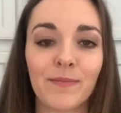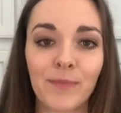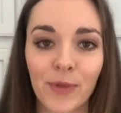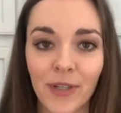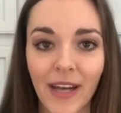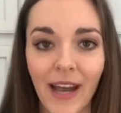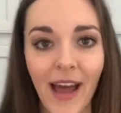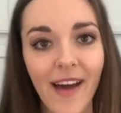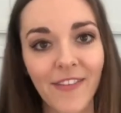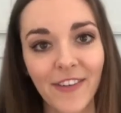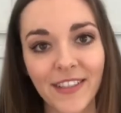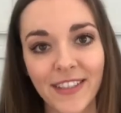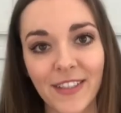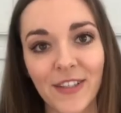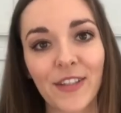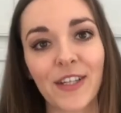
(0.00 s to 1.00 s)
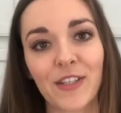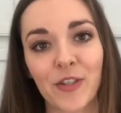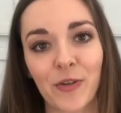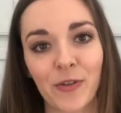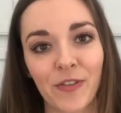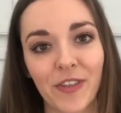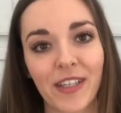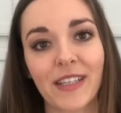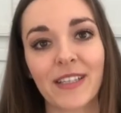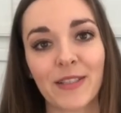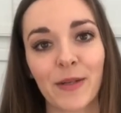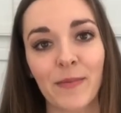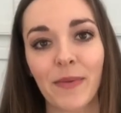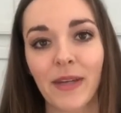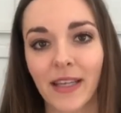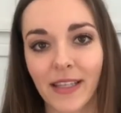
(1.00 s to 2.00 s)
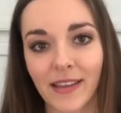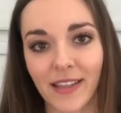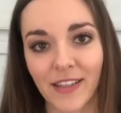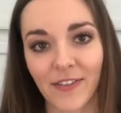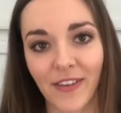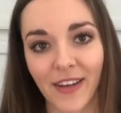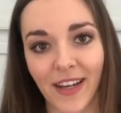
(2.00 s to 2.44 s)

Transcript: put every single issue of veganism in this